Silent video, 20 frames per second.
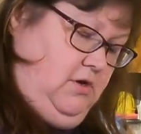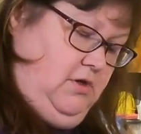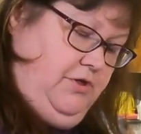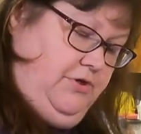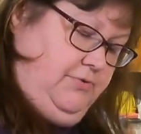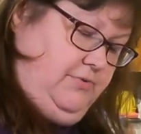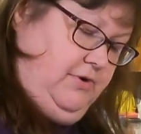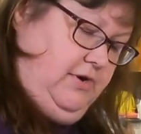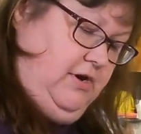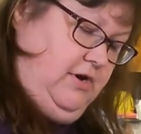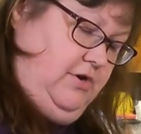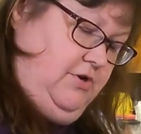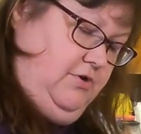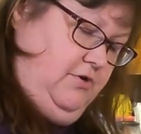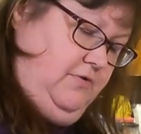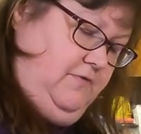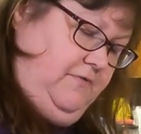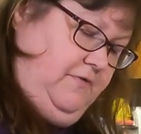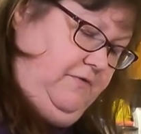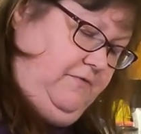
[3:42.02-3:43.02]

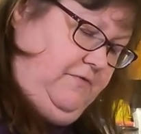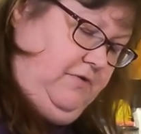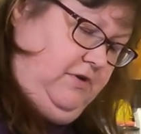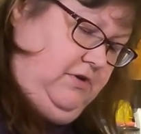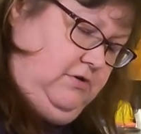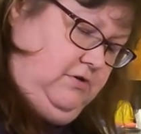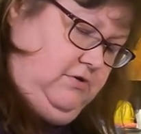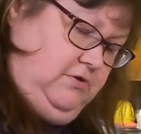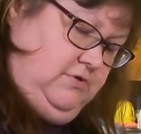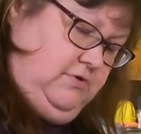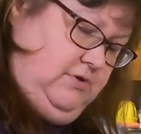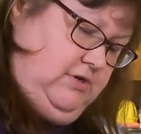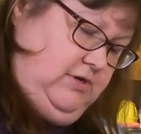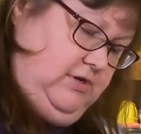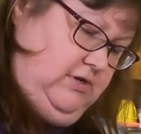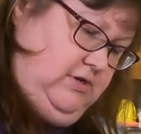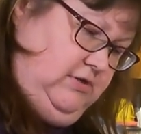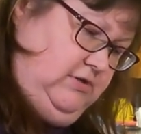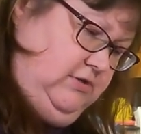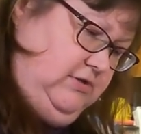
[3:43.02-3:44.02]
350
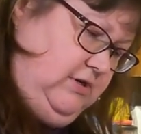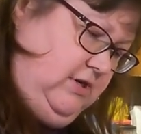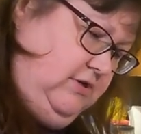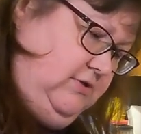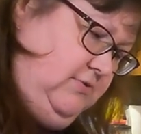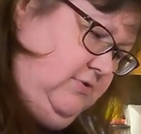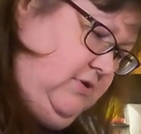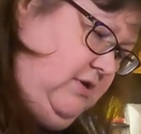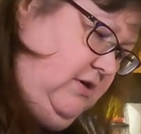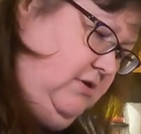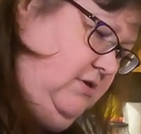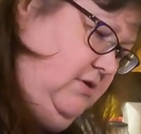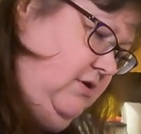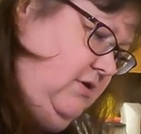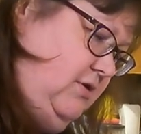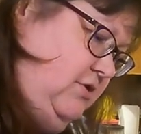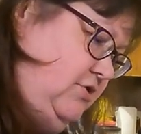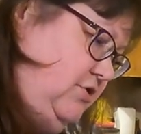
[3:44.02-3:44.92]
degrees. That's what that little